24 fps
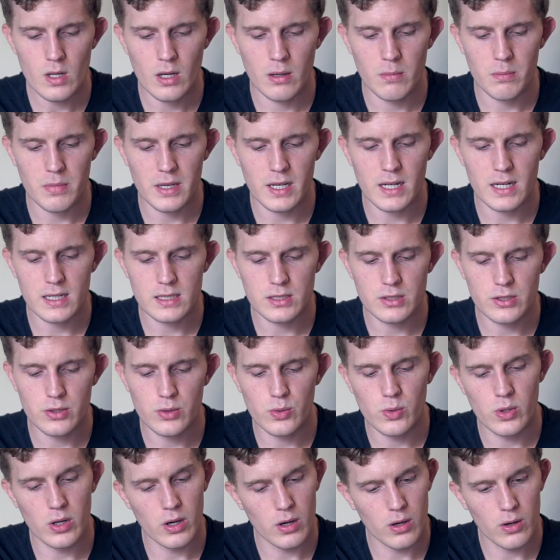because you
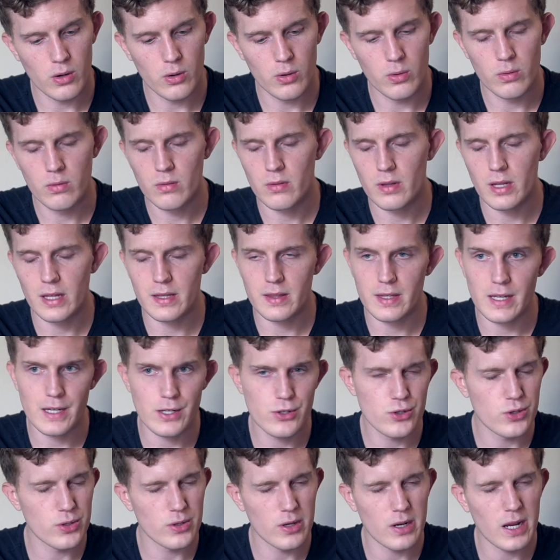know that they
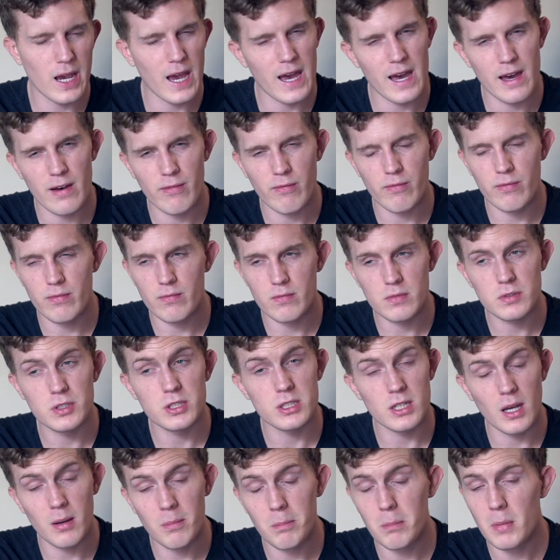should have
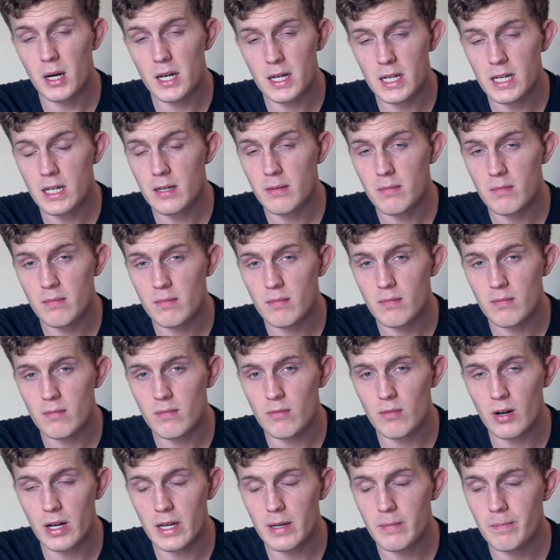some money,
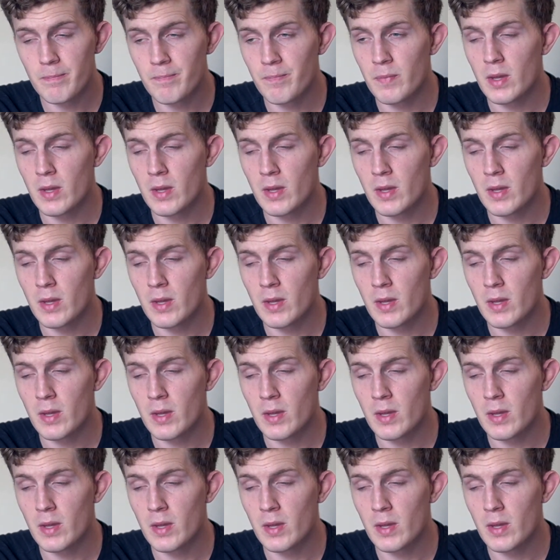right?